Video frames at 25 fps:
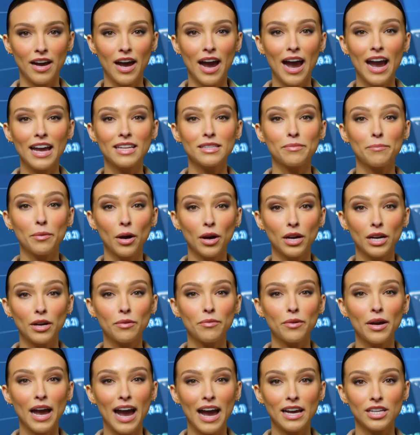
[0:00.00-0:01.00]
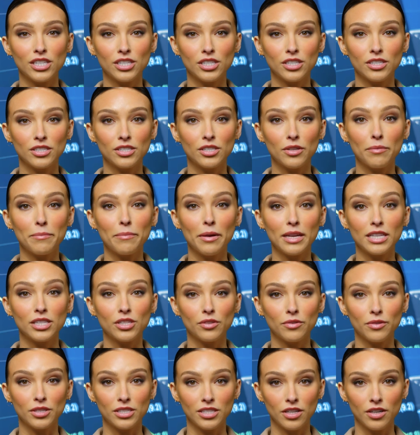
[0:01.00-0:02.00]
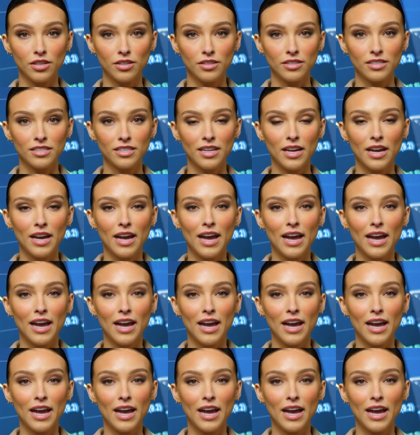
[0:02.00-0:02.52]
as market reactions to mixed results